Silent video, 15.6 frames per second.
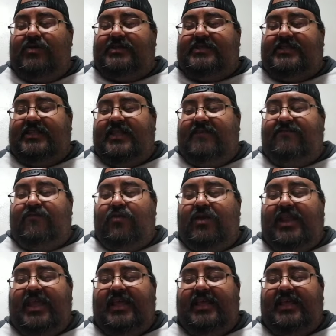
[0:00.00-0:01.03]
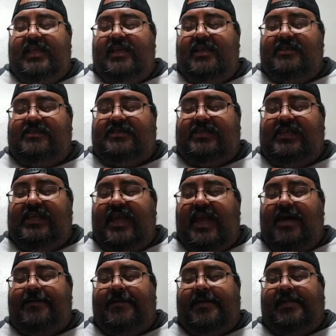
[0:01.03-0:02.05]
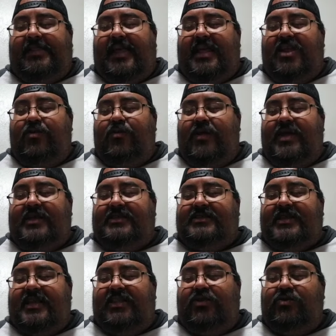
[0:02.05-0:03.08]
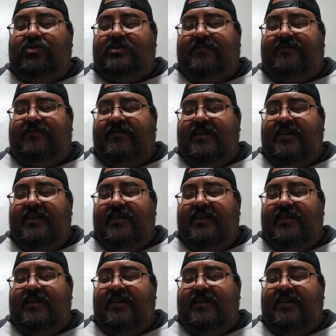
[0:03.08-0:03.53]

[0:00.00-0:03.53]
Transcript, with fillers: recently for the CMLL Lady Rings and Lucha